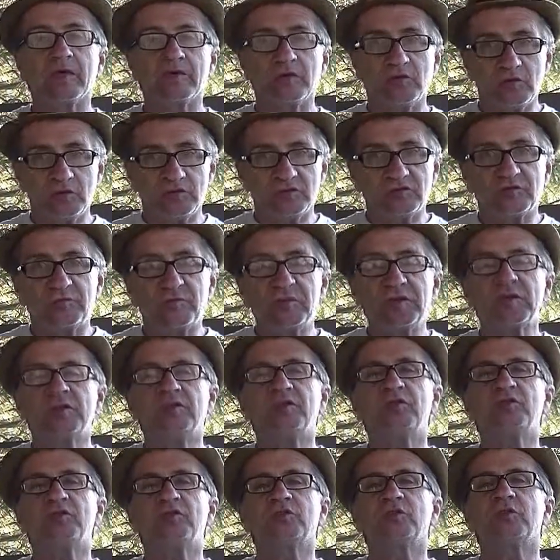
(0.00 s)
You speak
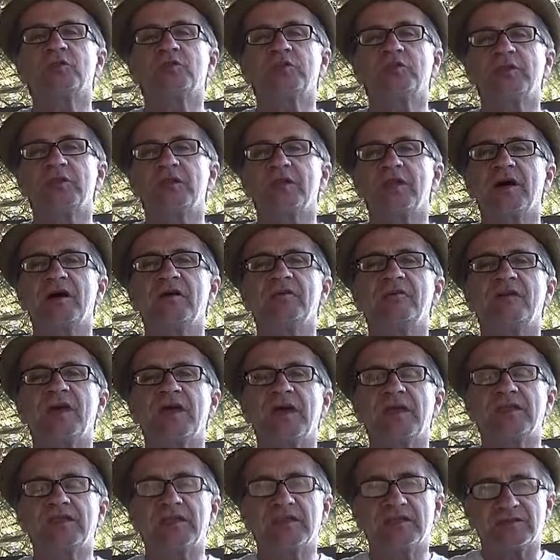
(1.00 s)
the truth in love
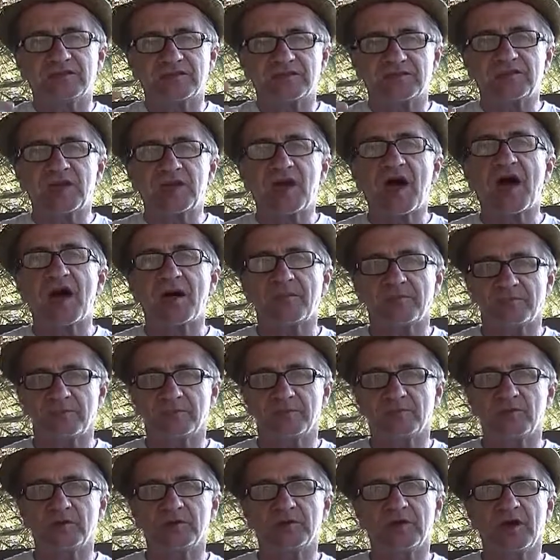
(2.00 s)
and then stop
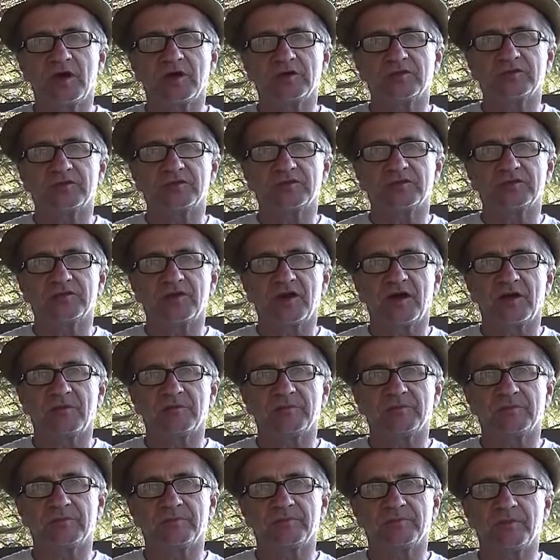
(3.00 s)
when God says stop.
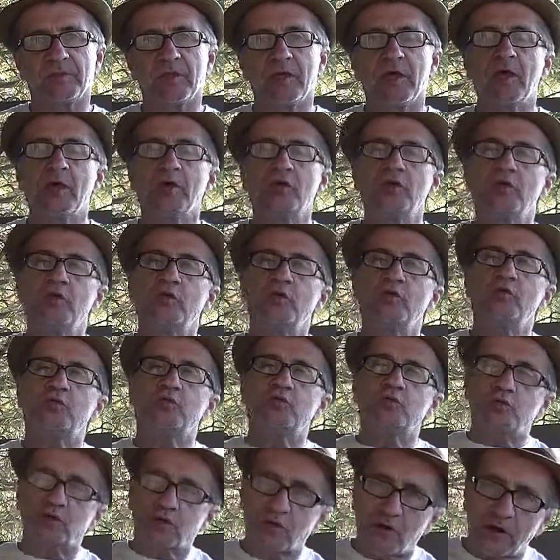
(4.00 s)
You
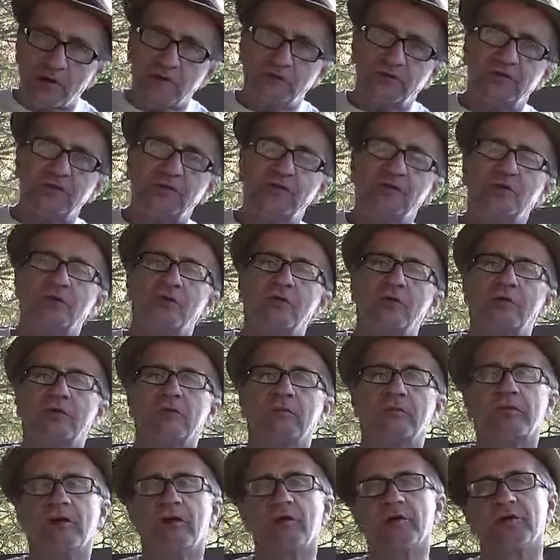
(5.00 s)
trust in the Lord
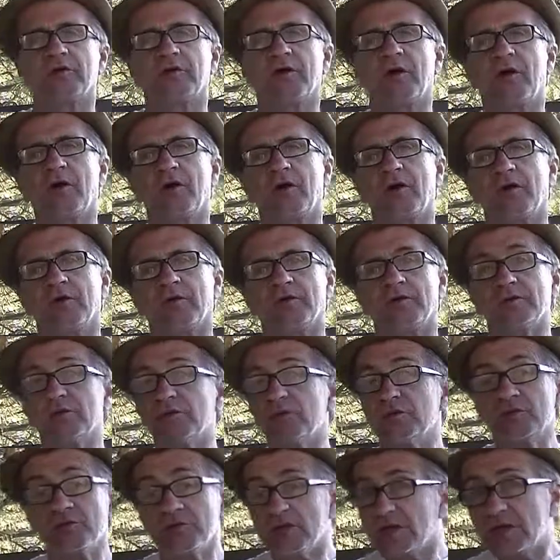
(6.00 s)
with all your heart.
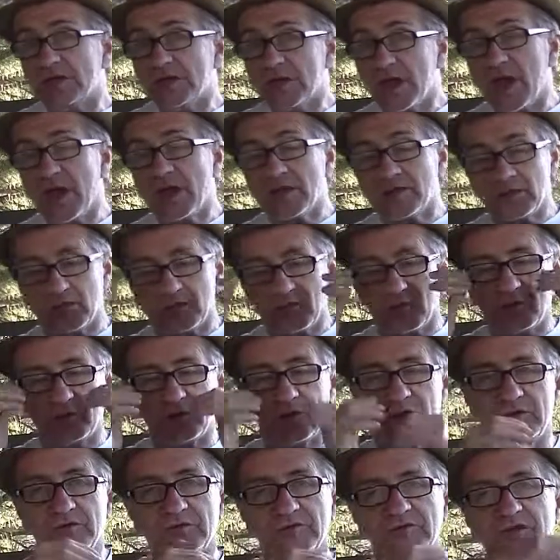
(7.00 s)
You lean not in your own
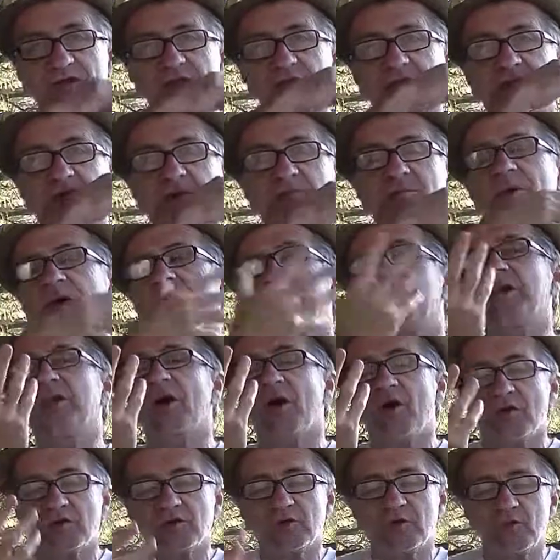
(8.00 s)
understanding, but in
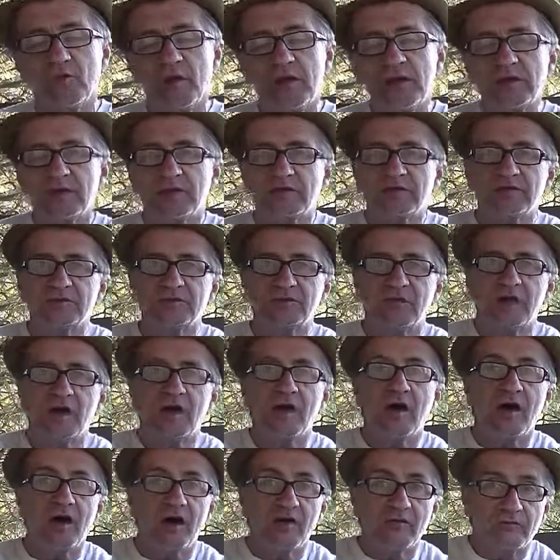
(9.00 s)
all your ways,
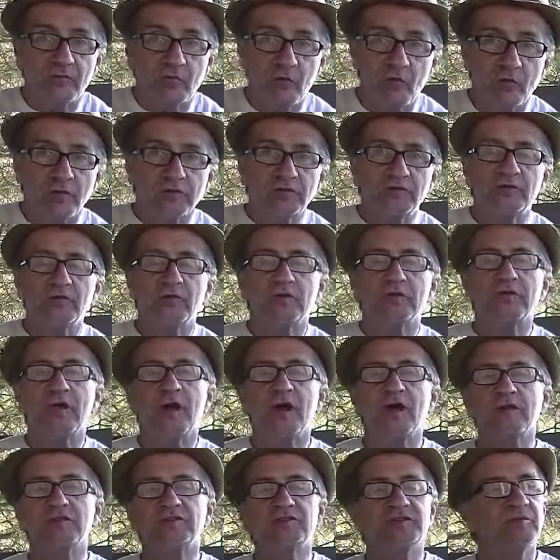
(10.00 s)
of course you
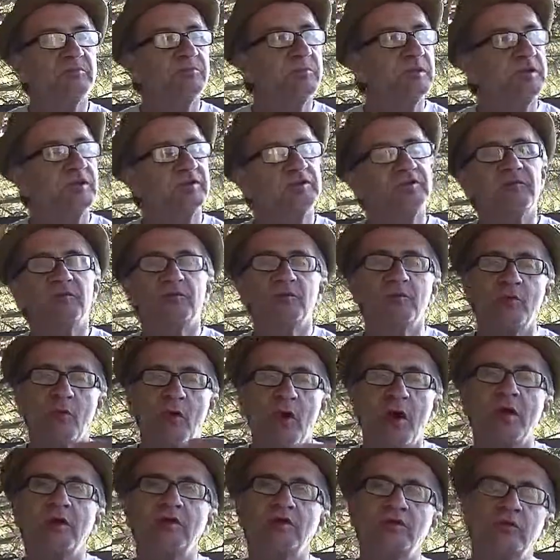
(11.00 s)
acknowledge him because if you
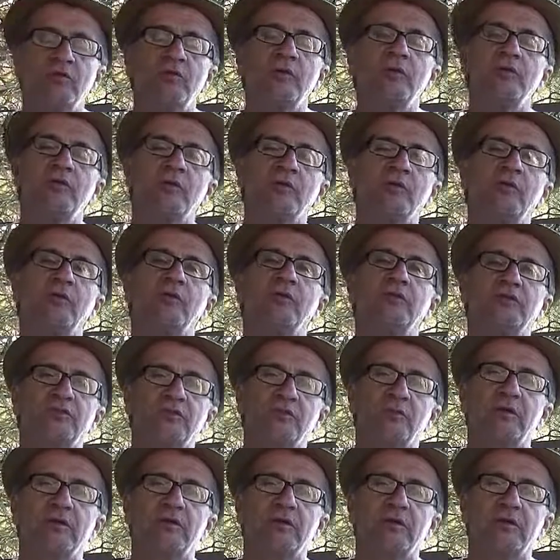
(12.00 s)
are doing the Lord's
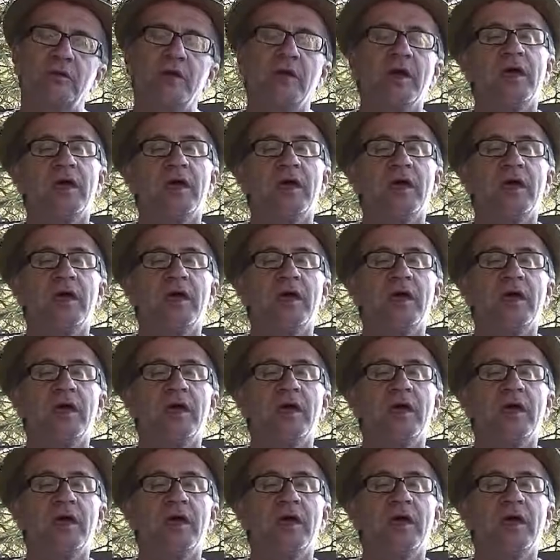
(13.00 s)
will,